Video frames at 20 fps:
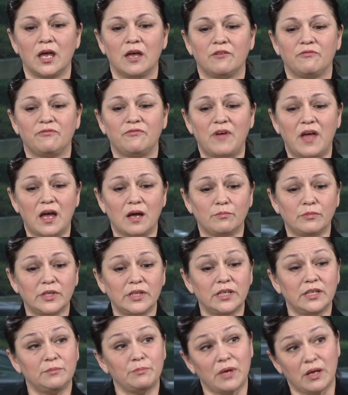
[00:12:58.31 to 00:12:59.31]

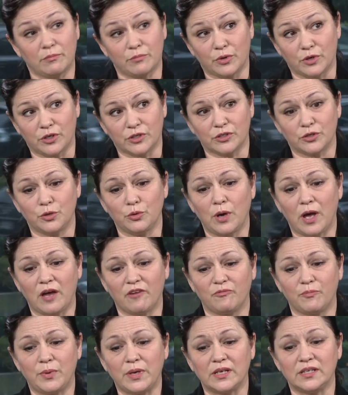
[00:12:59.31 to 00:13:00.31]
Family members who
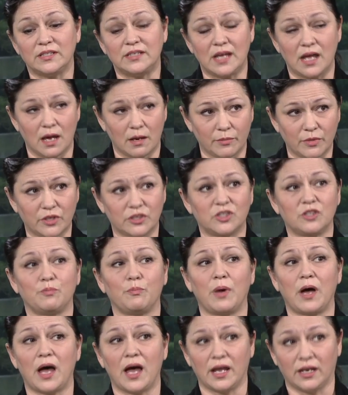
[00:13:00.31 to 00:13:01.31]
have been damaged
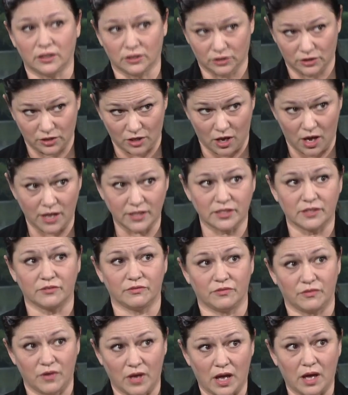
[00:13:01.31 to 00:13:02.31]
by loss
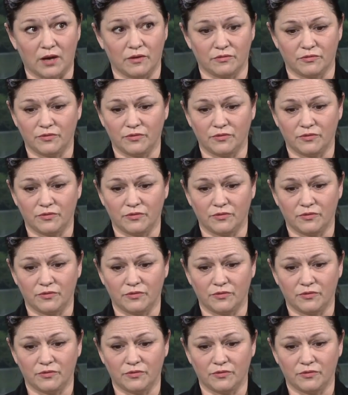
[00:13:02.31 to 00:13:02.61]
of income.